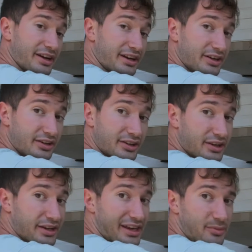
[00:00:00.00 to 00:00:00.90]
here.
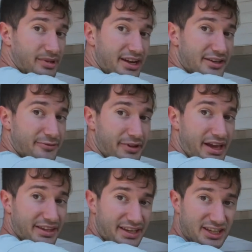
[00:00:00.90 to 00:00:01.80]
And it'll be a nice
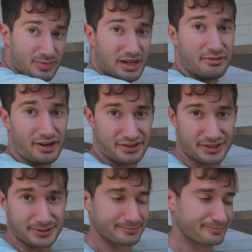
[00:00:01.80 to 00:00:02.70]
flat guest bed right there.